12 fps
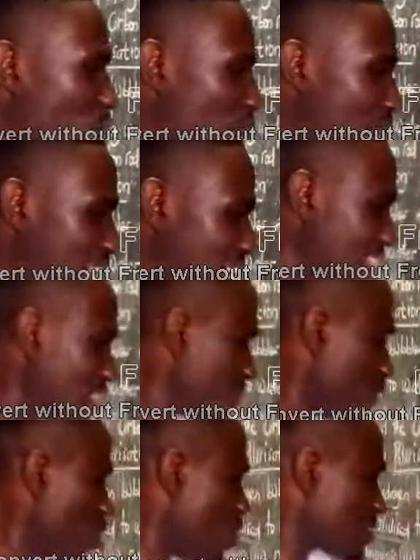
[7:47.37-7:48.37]
manganese
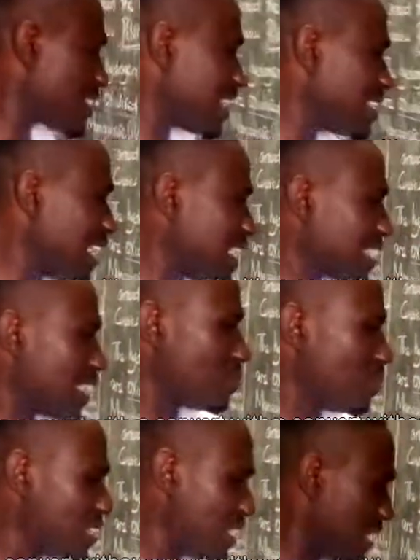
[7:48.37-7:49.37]
4 oxide and
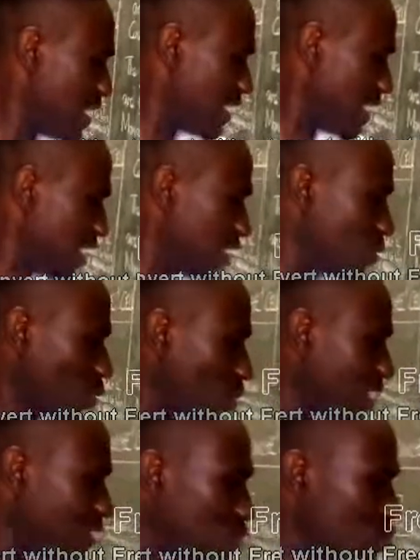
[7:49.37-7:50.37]
carbon in order to